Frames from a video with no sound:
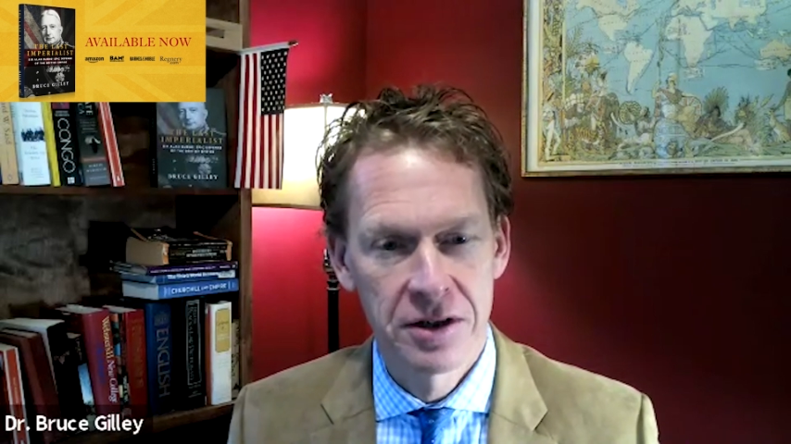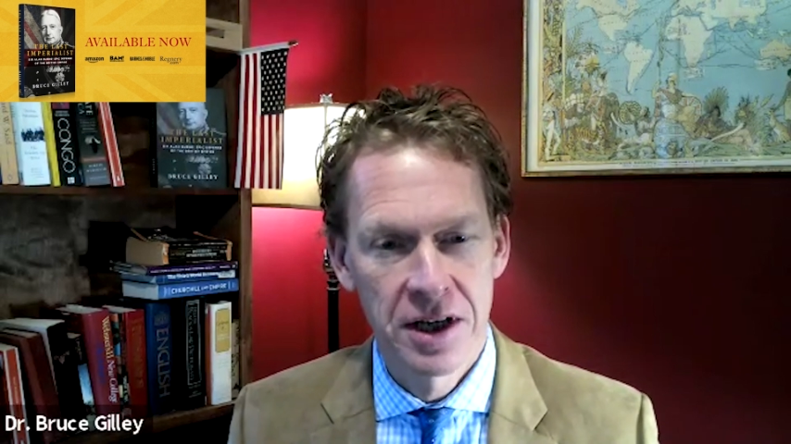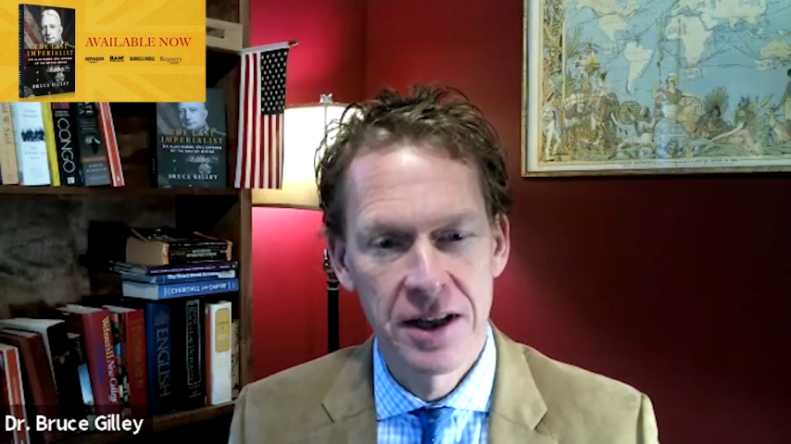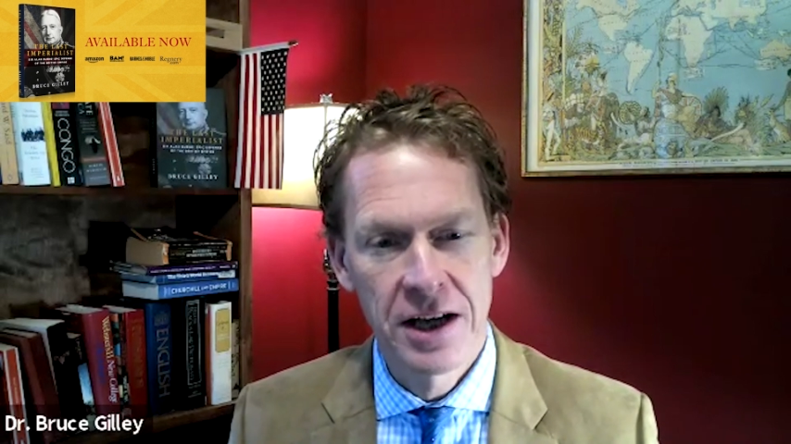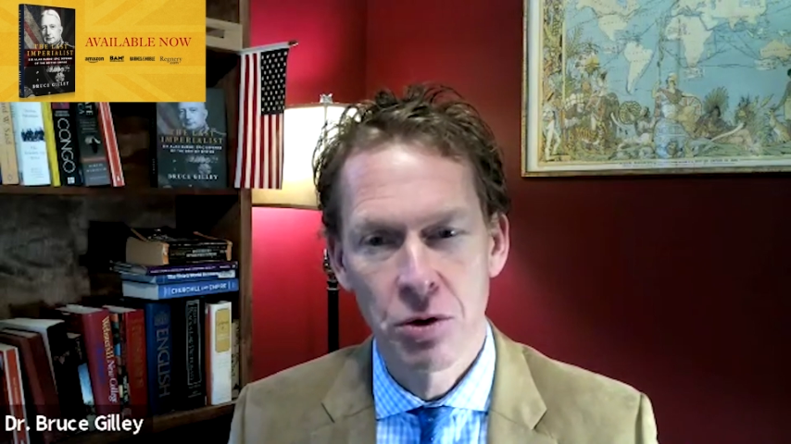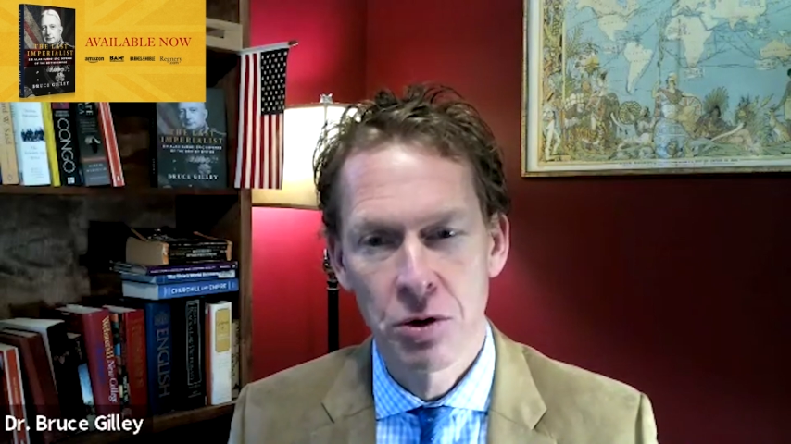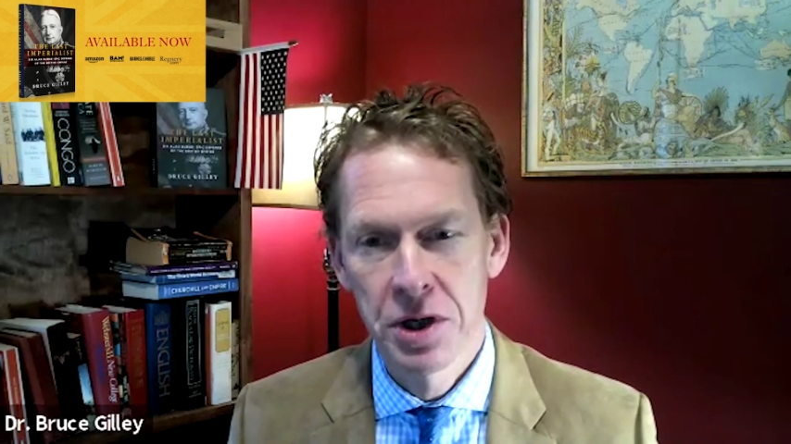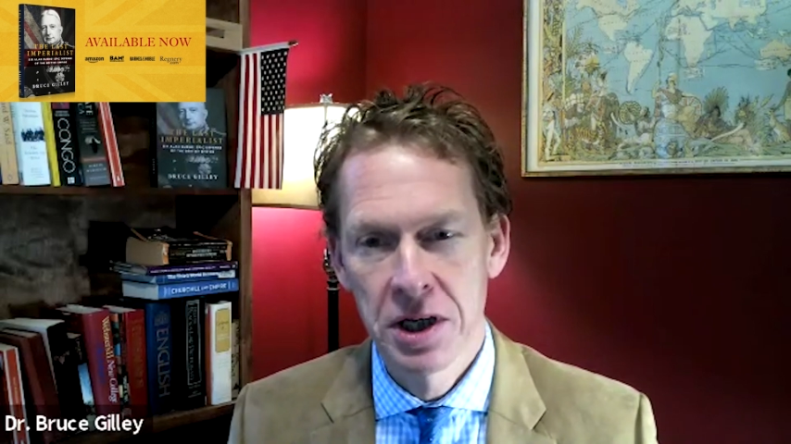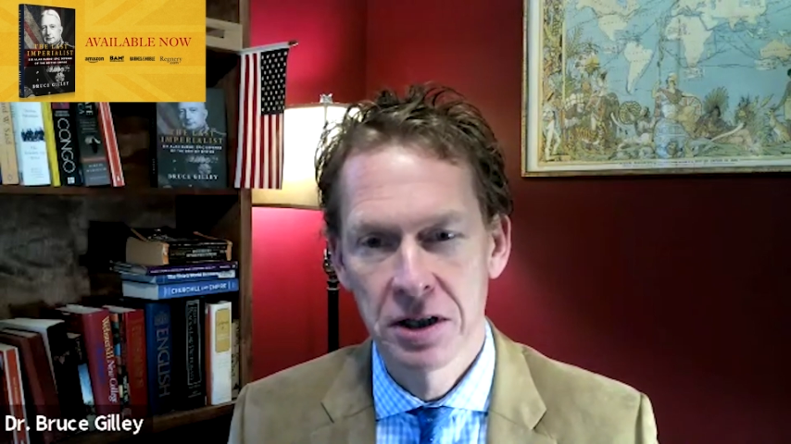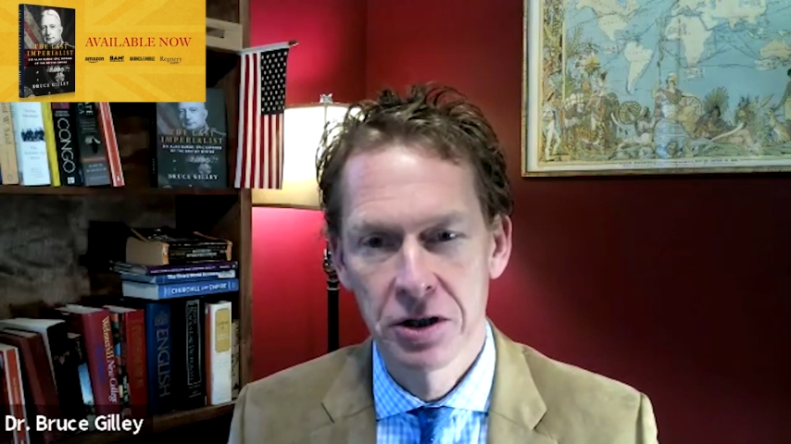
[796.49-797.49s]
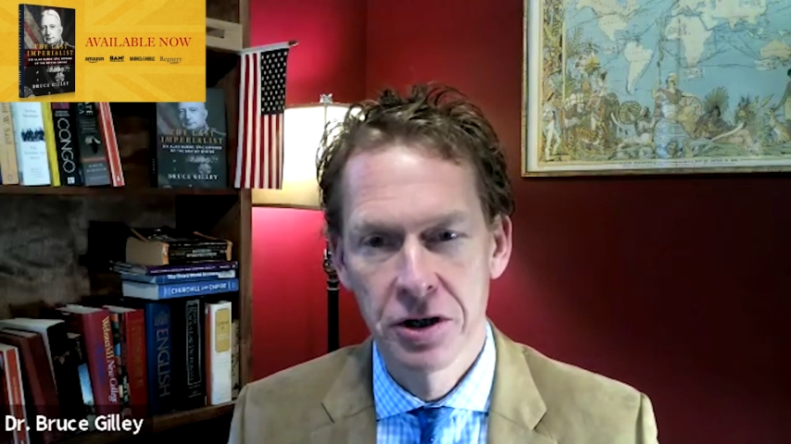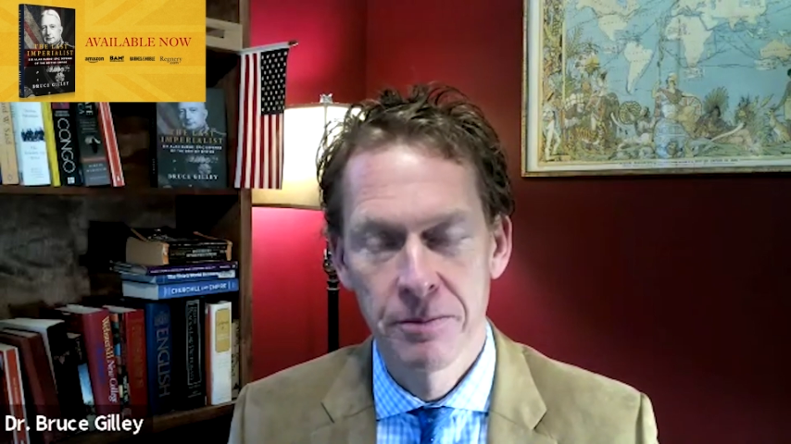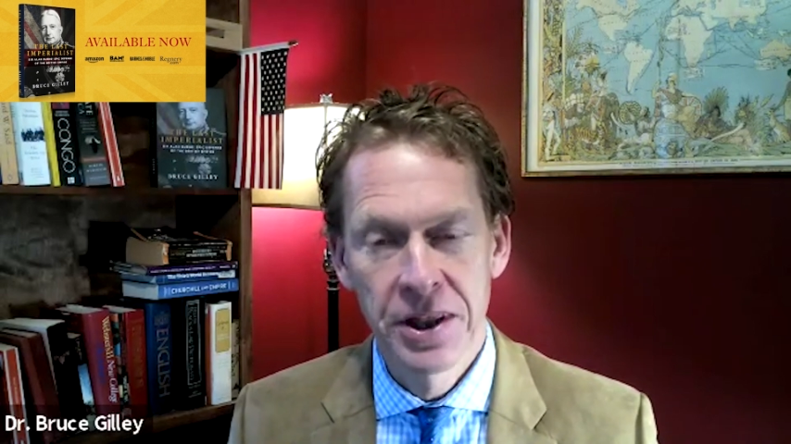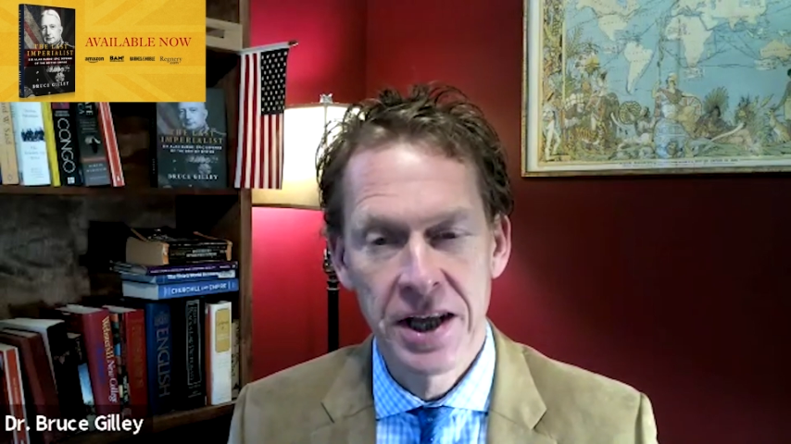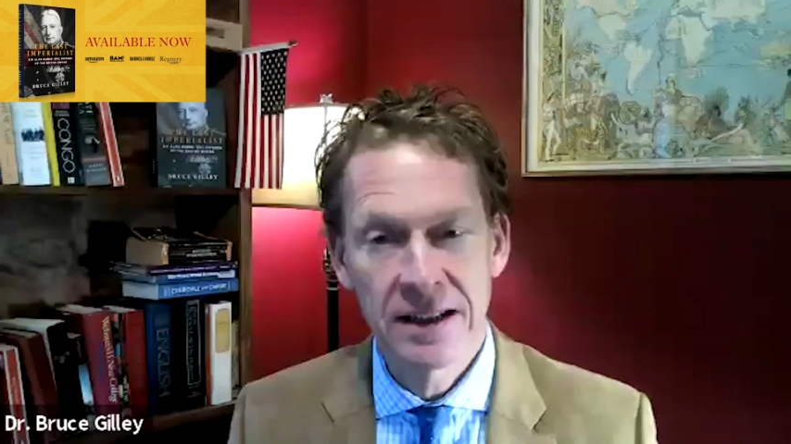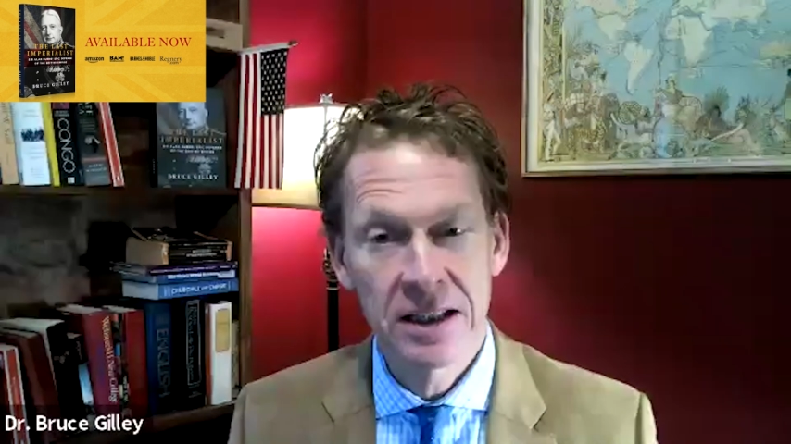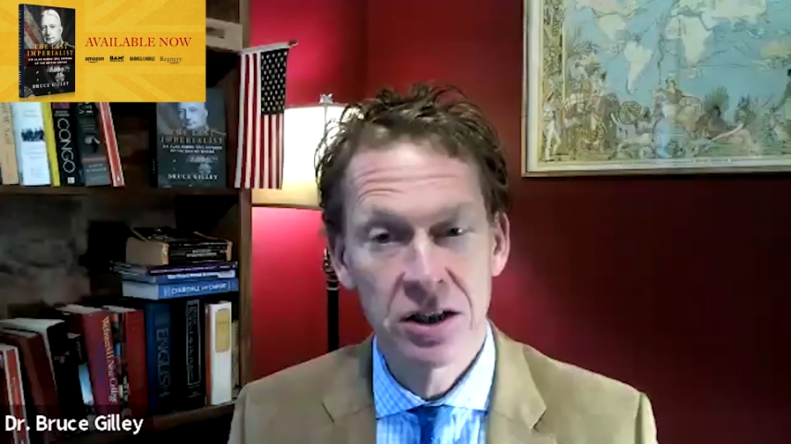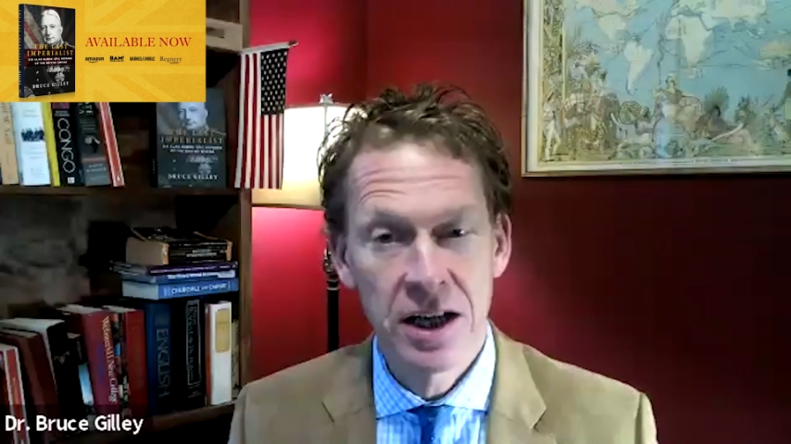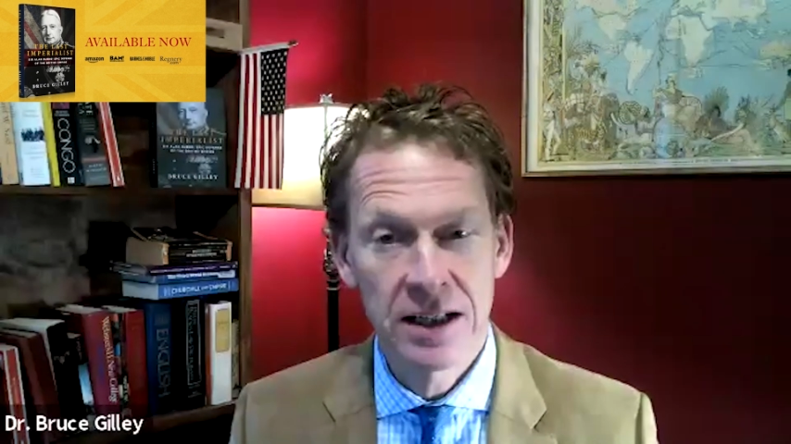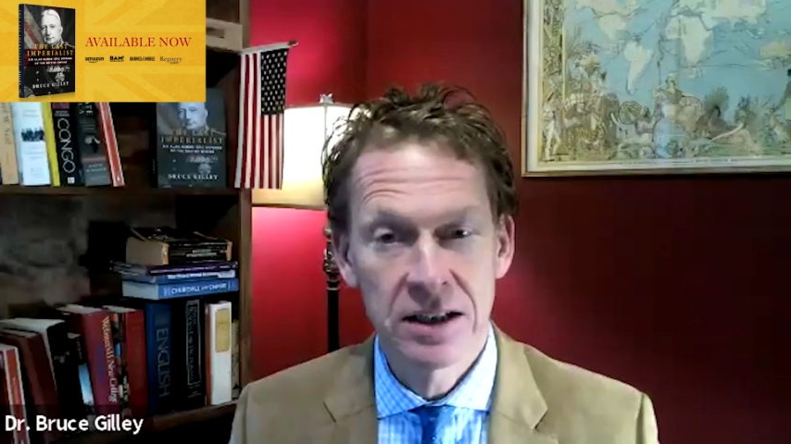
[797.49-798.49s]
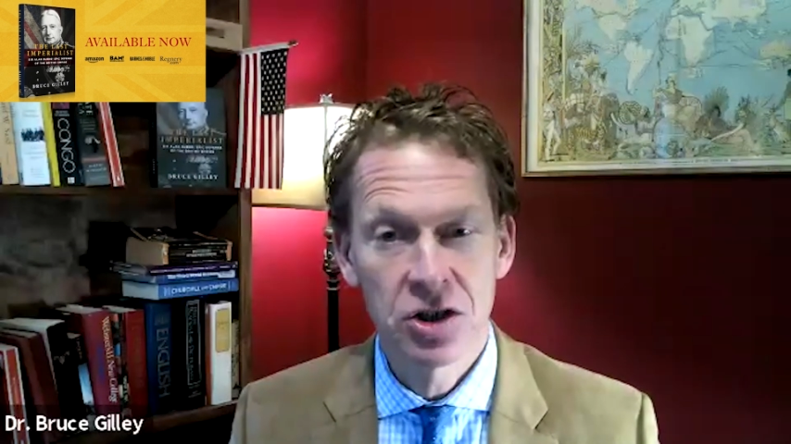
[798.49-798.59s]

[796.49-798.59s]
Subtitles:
And that's what we need to learn. But that's the